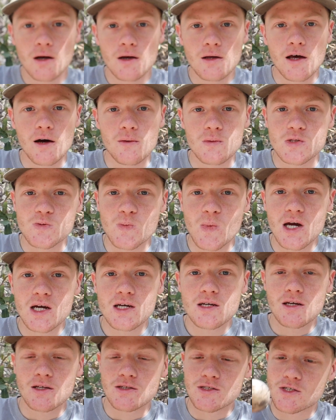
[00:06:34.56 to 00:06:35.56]
that was
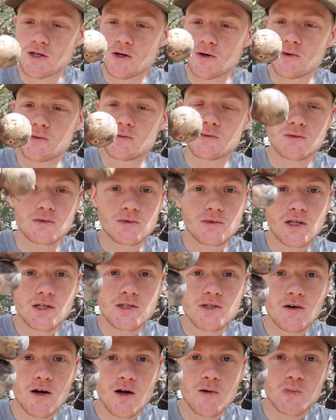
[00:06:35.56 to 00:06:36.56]
made. And so
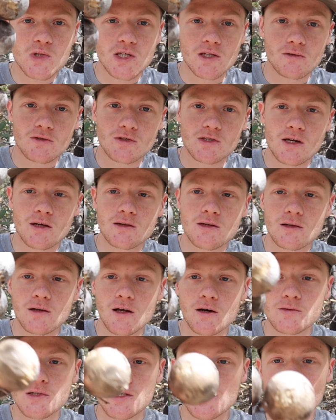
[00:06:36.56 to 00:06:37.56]
these are empty, there's nothing
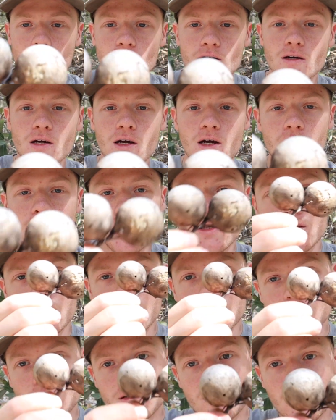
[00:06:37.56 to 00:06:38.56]
left in here.
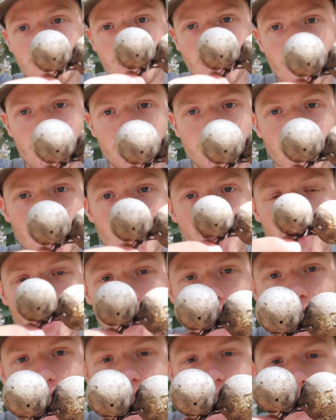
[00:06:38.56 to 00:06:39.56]
This little larva
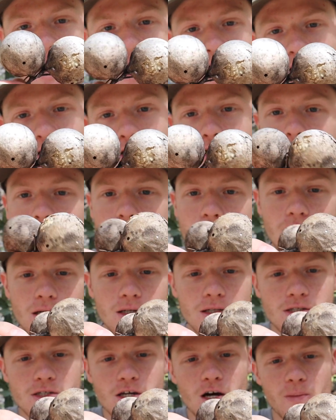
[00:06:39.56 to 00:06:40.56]
has hatched and
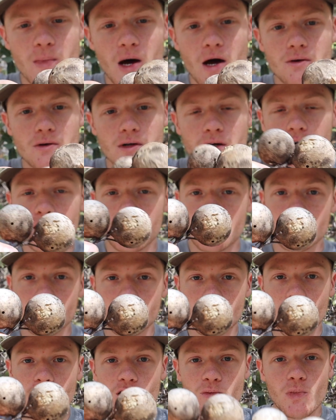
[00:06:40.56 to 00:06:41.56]
it has come out and
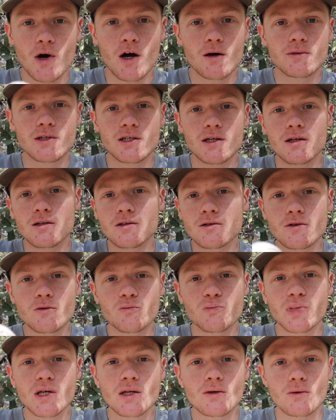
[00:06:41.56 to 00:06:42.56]
is now probably a little
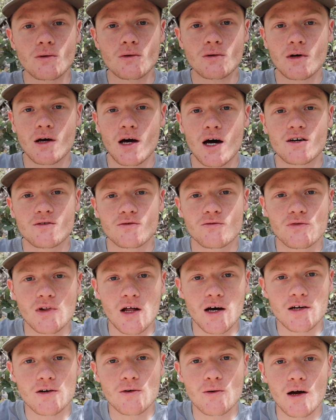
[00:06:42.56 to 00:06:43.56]
beetle out
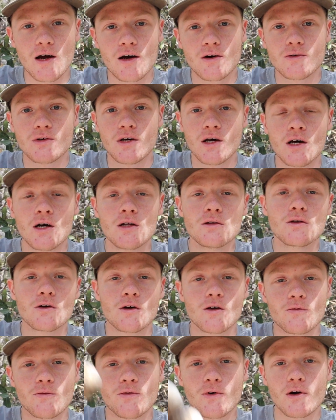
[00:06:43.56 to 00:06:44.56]
flying around
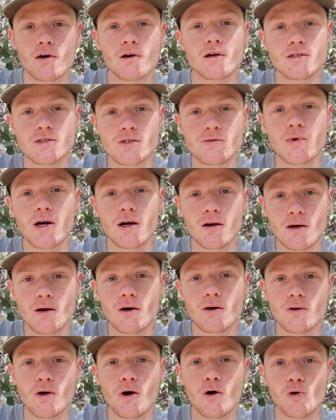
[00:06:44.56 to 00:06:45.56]
looking for its very
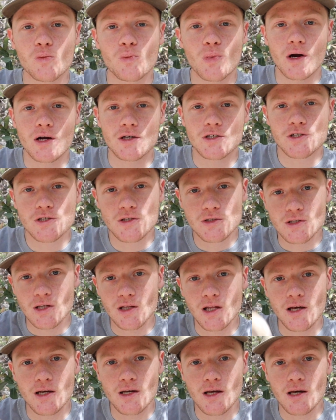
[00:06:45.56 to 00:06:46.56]
own oak branch
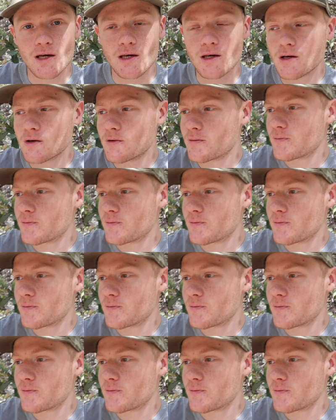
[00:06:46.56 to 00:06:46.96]
to lay an egg.